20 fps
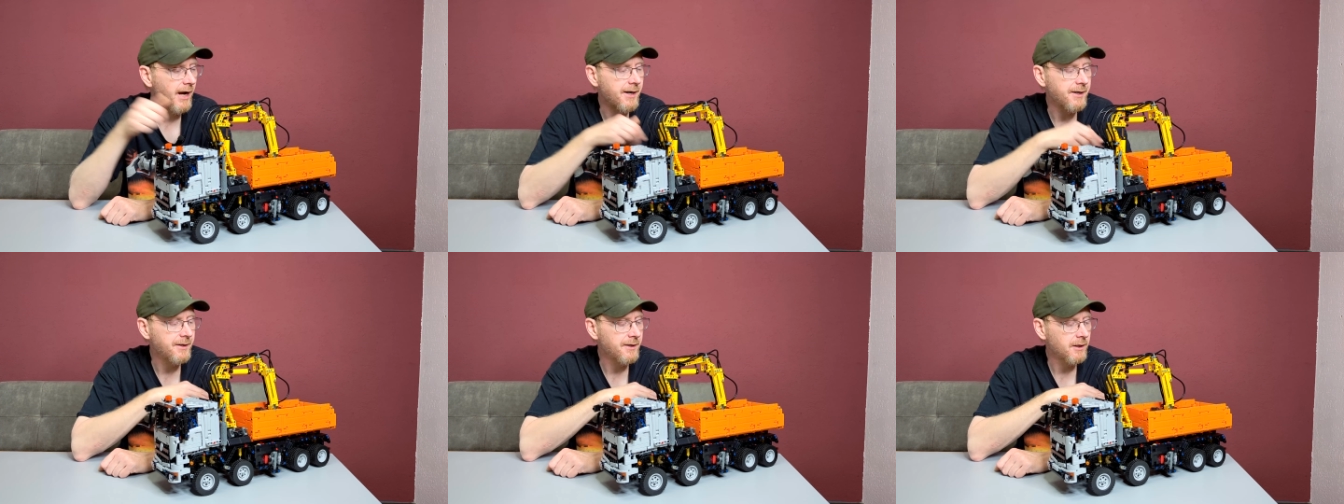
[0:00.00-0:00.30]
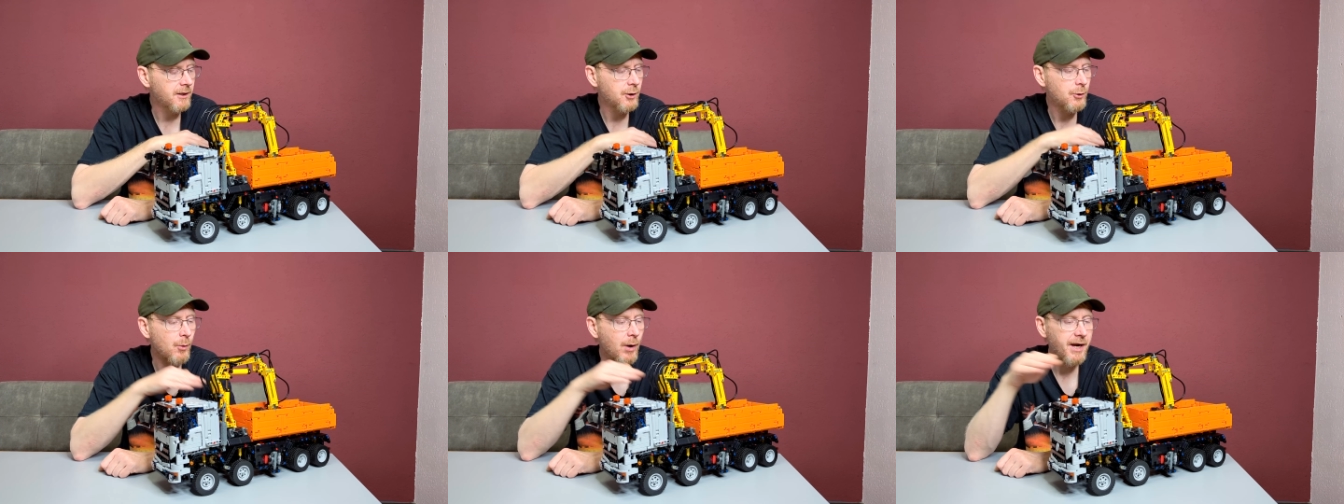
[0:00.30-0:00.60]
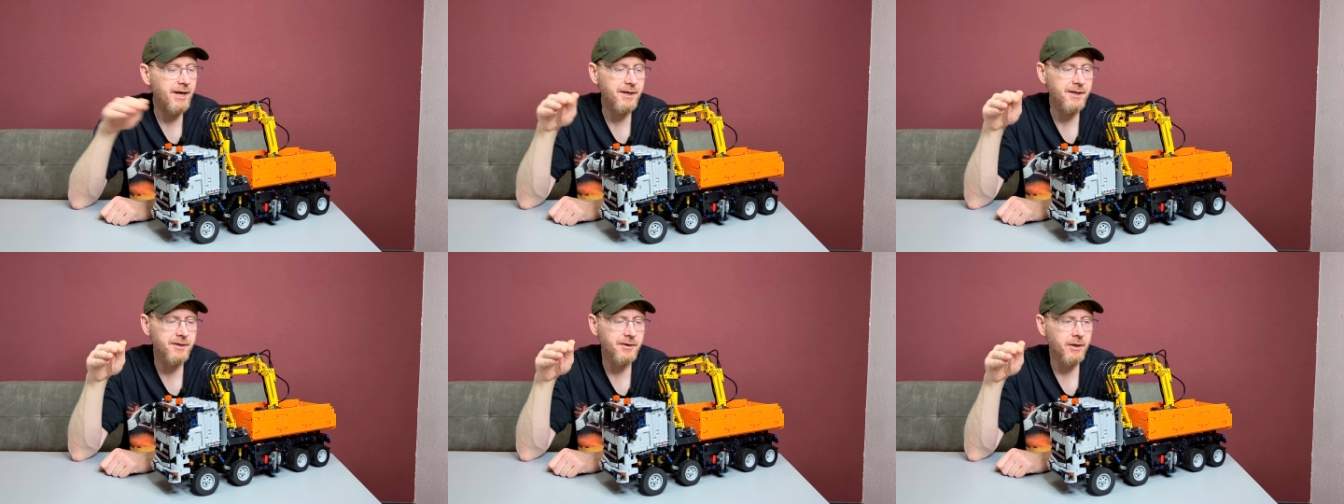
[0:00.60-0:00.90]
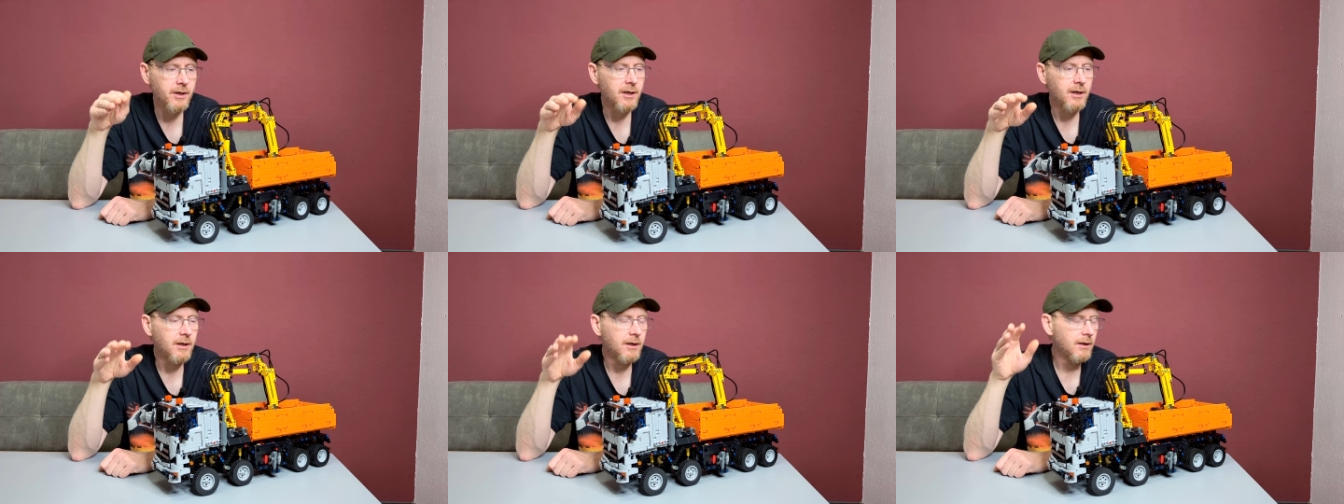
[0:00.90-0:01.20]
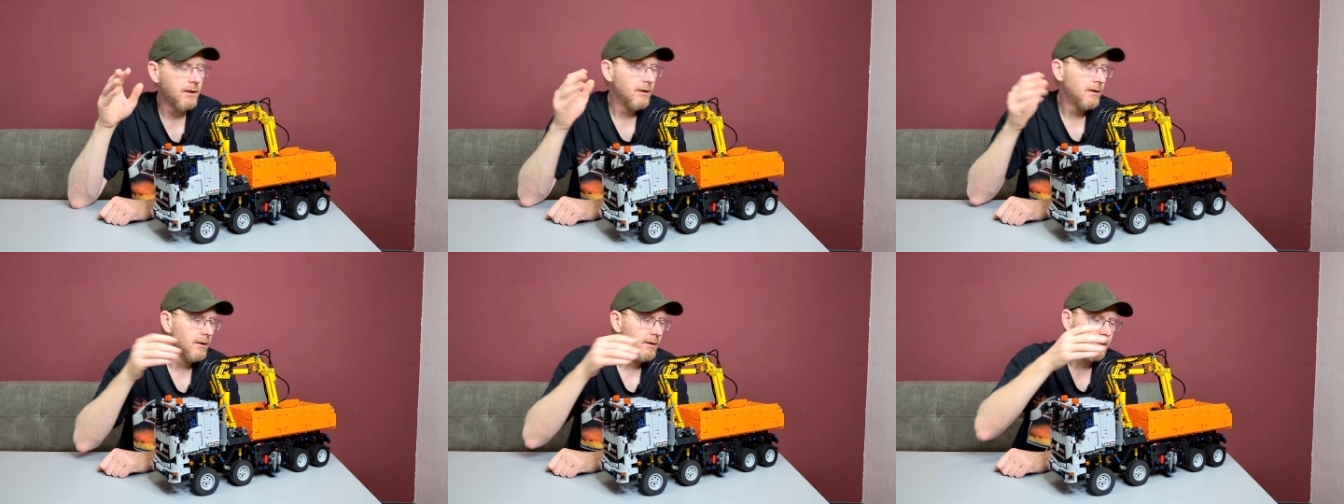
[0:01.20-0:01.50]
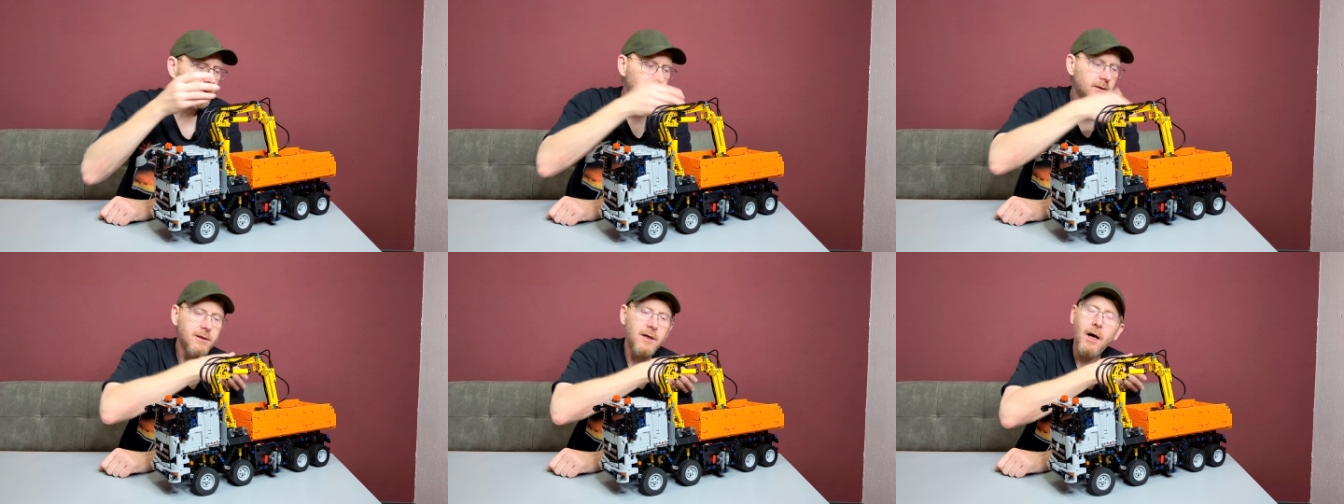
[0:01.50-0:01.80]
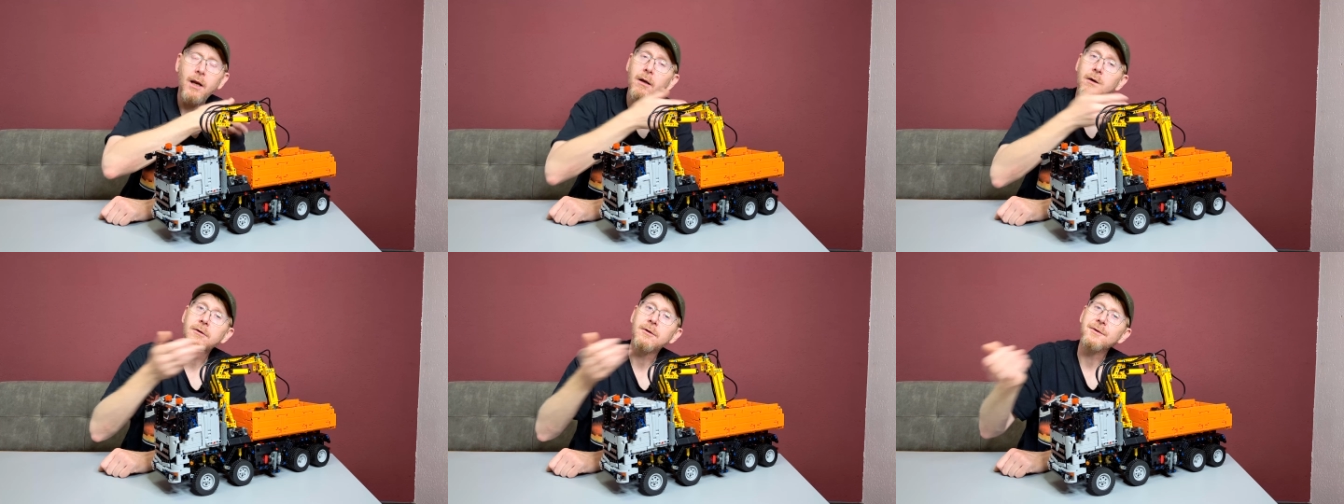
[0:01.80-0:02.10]
and great
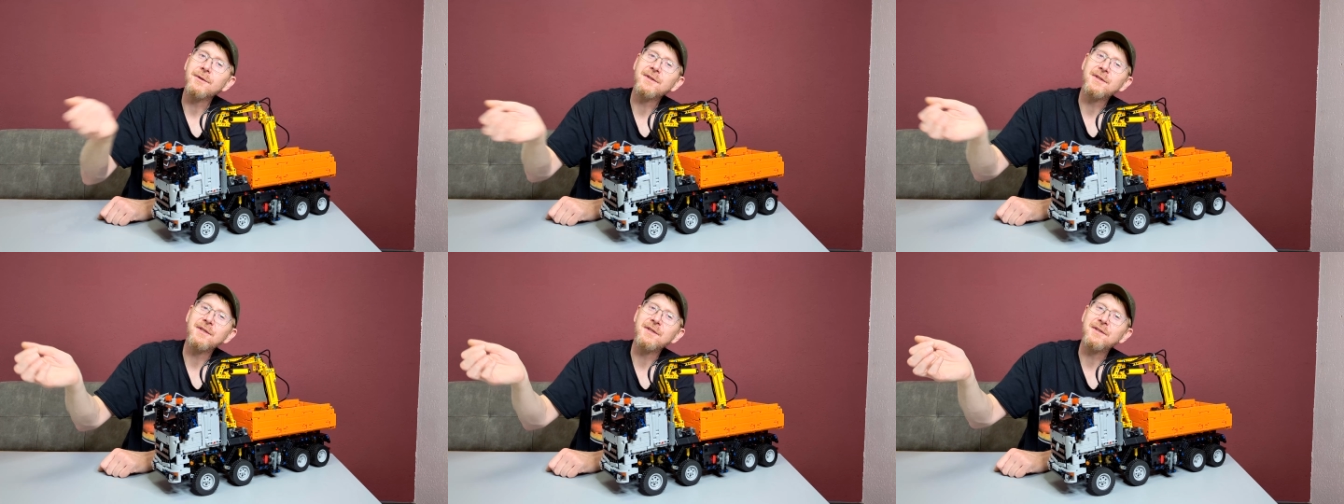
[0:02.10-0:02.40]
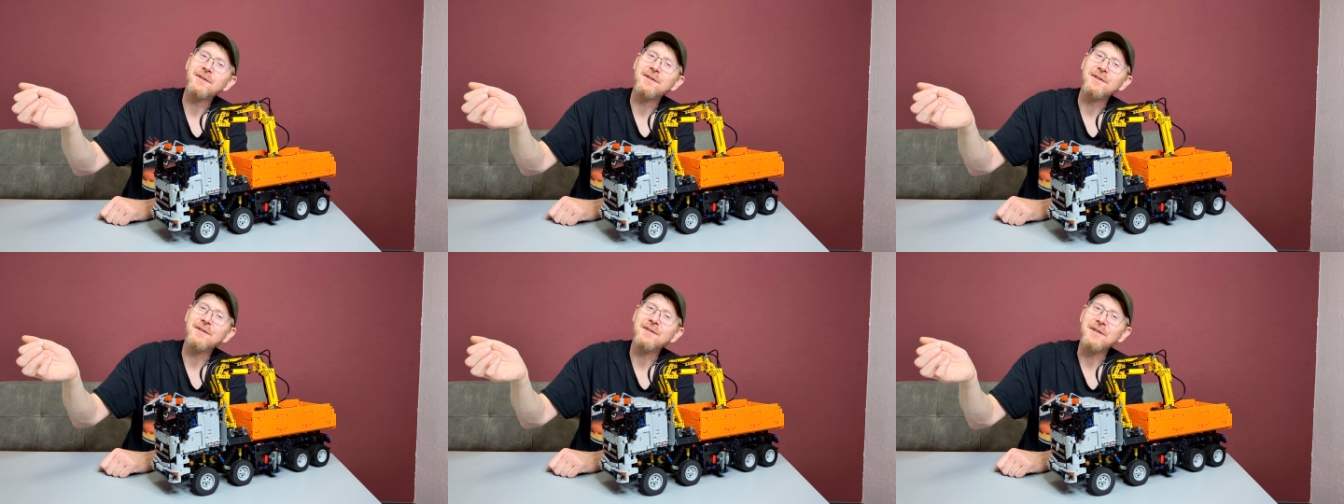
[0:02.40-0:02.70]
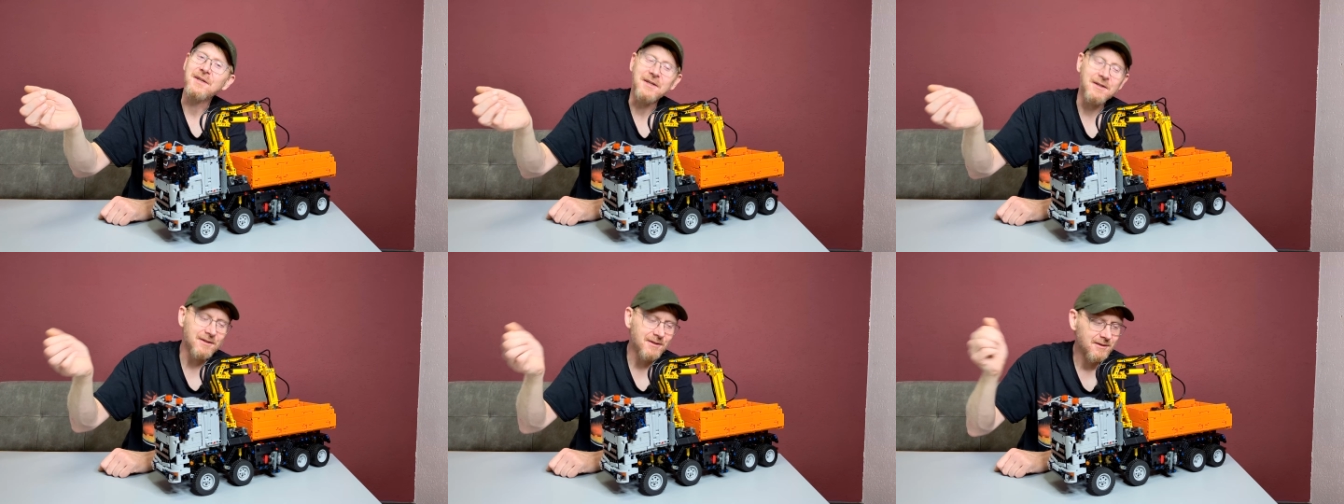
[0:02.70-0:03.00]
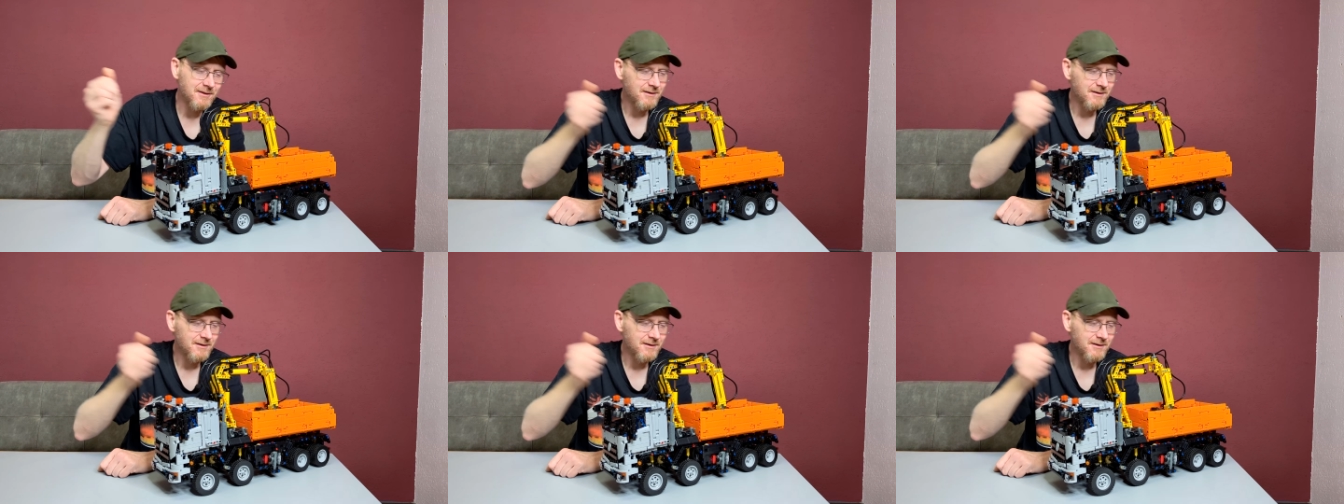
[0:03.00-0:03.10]
color consistency.